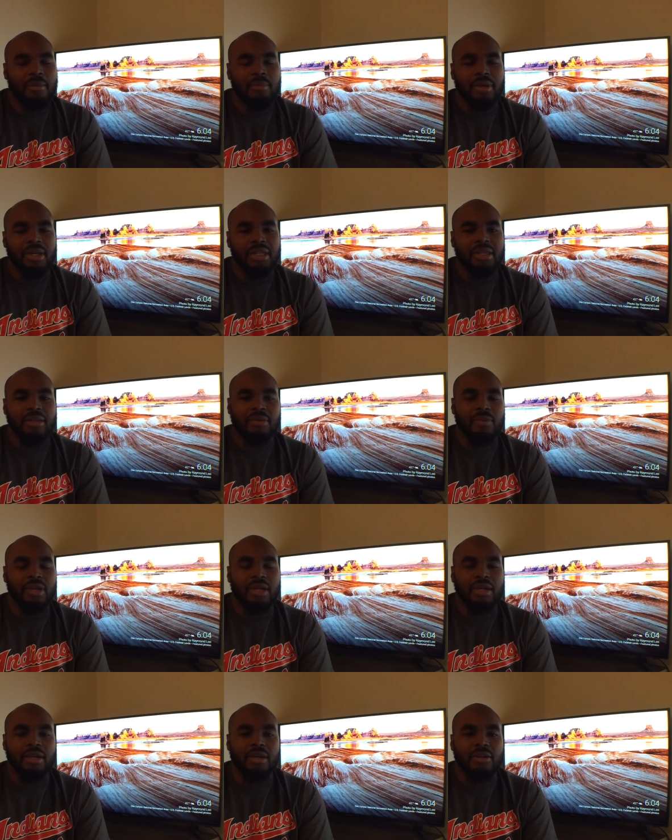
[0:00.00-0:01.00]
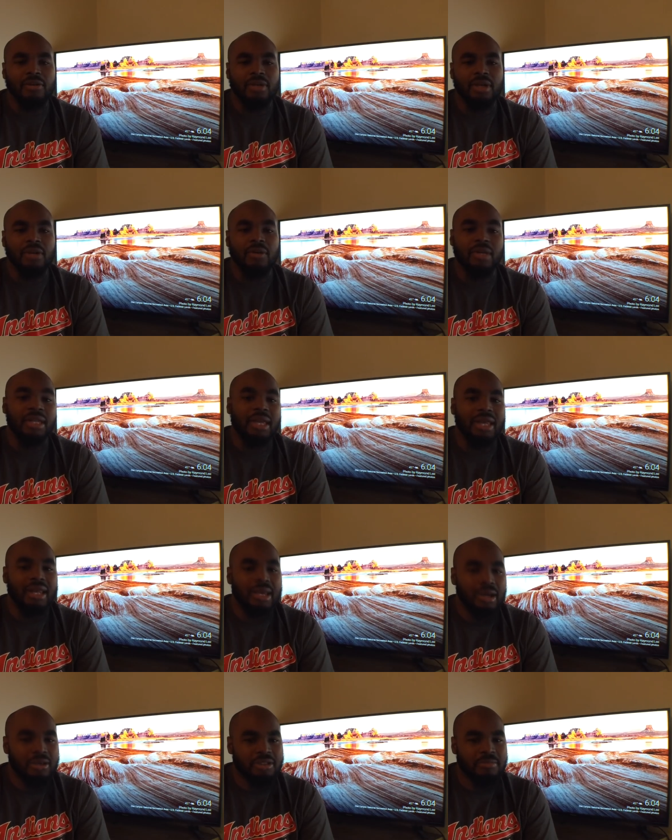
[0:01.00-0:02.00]
But either way it go, it
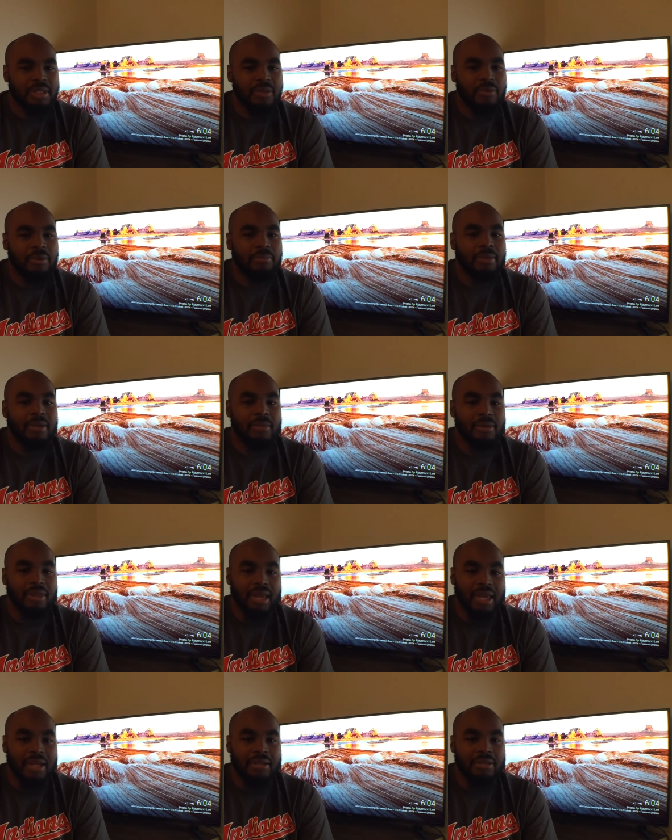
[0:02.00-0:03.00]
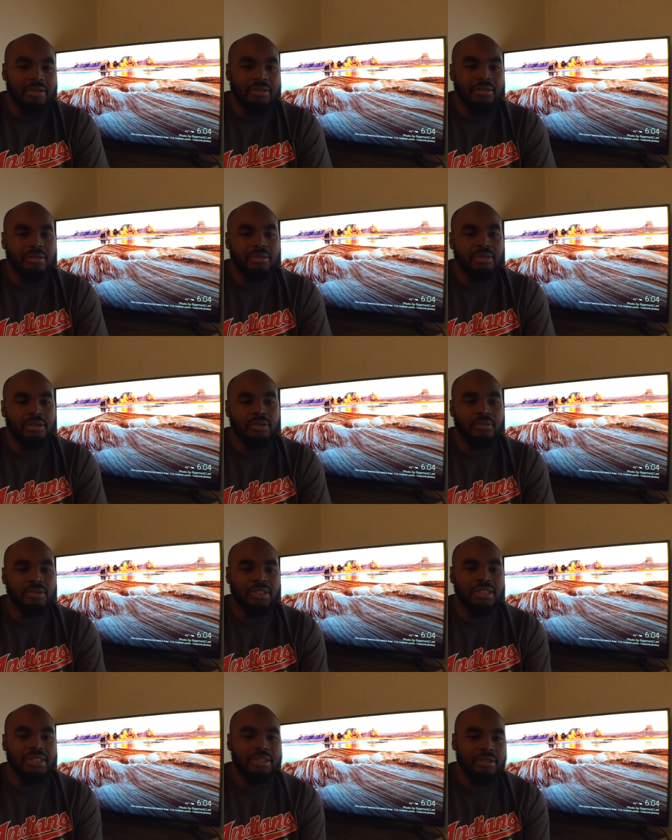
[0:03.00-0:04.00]
helps me remember that. So
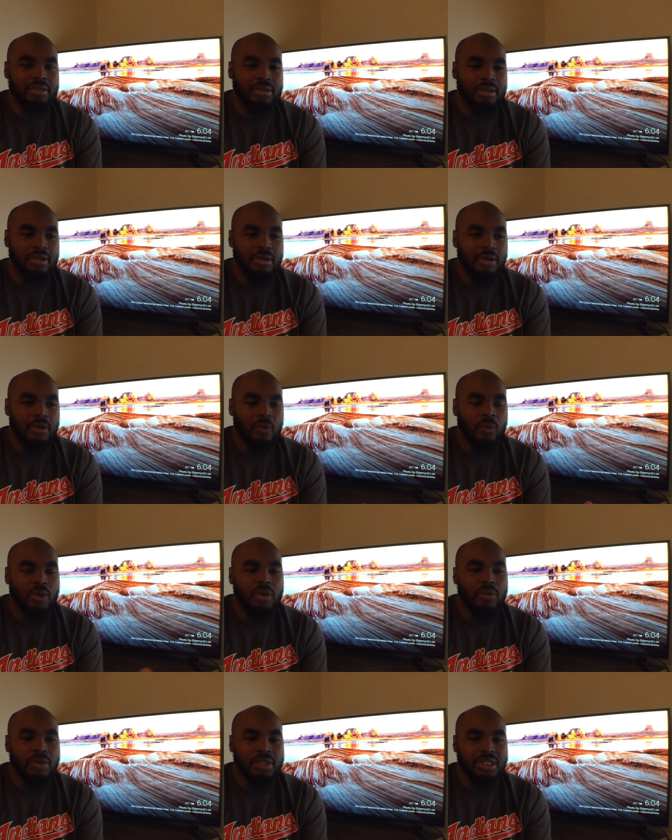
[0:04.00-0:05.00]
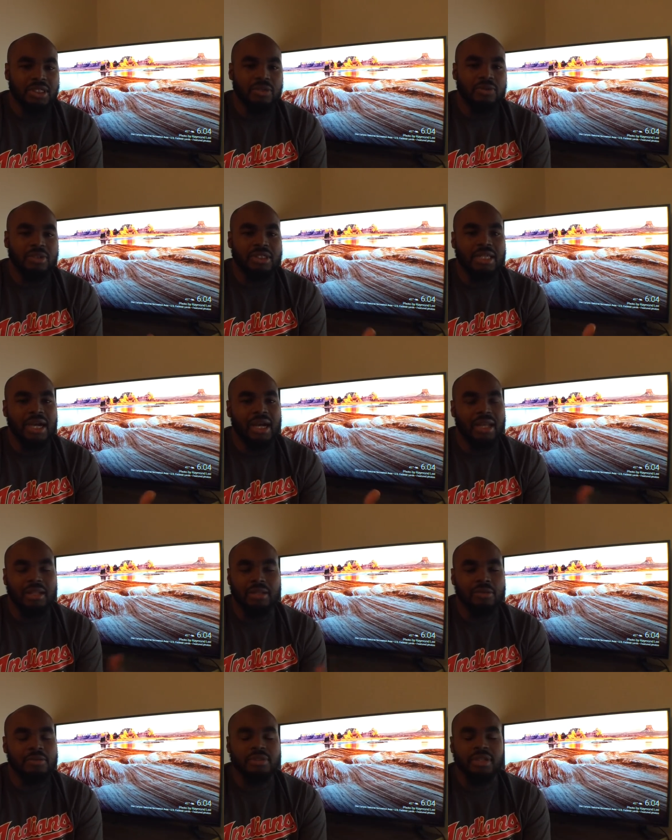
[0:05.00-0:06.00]
just with Quizlet, you can tie
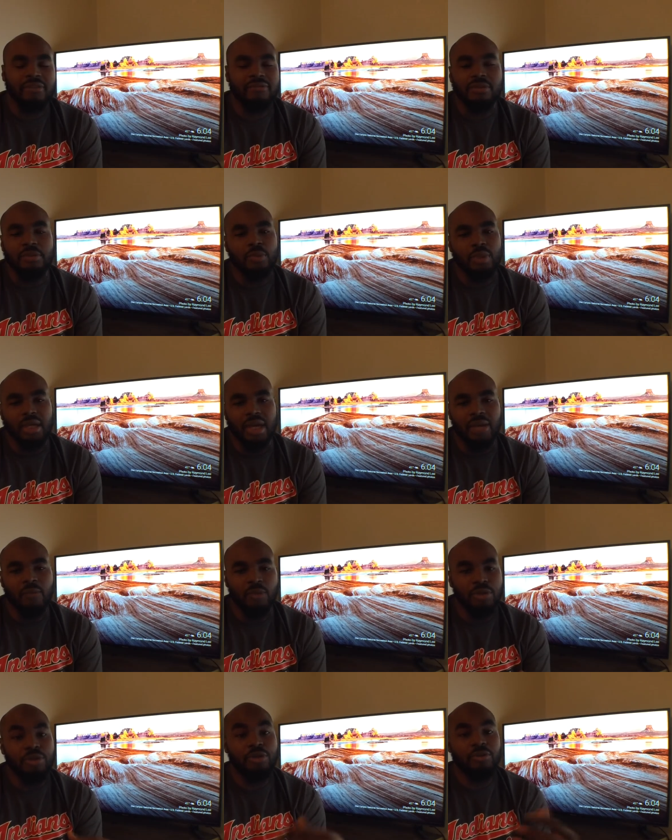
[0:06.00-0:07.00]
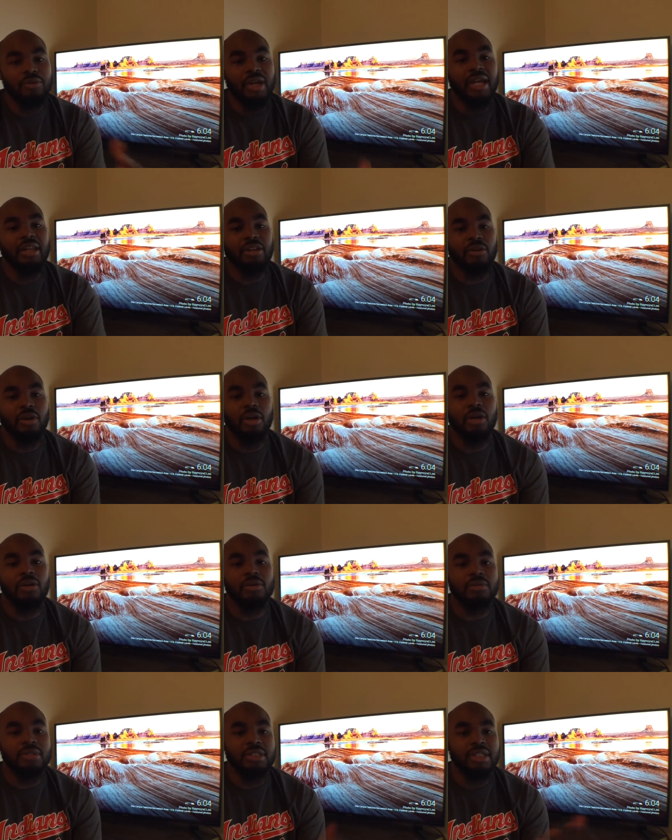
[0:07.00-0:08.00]
little stuff to it to kind of when you're creating your
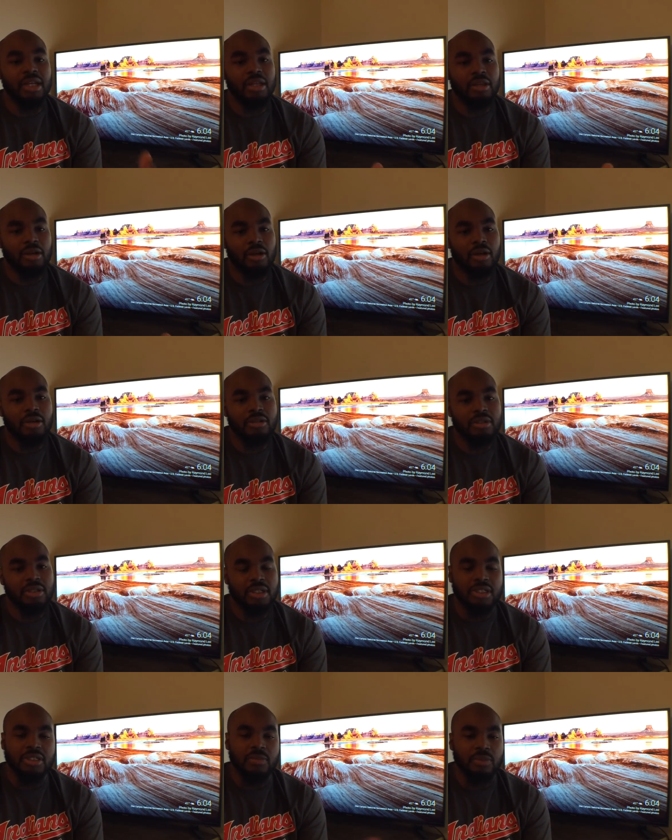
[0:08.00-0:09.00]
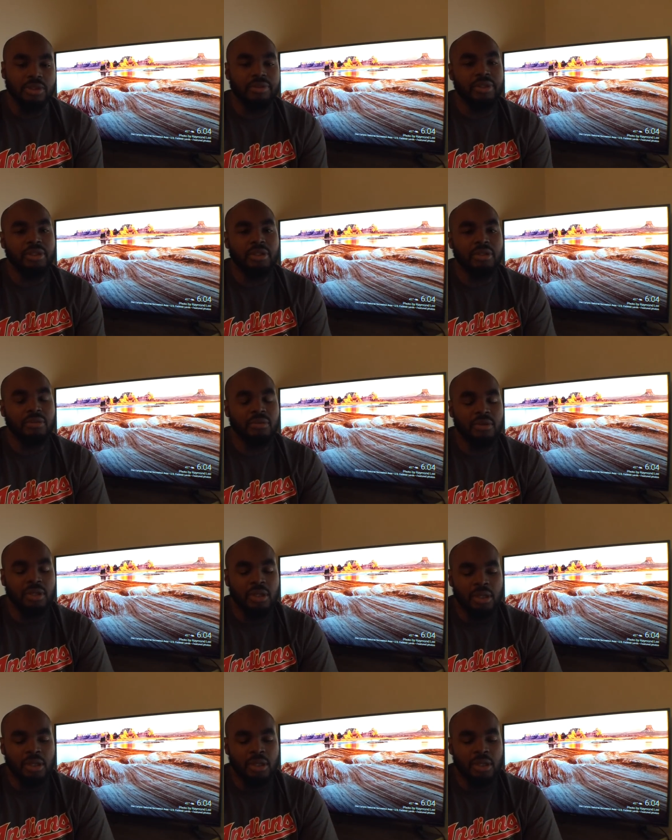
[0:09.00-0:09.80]
own study cards. This is what you can do.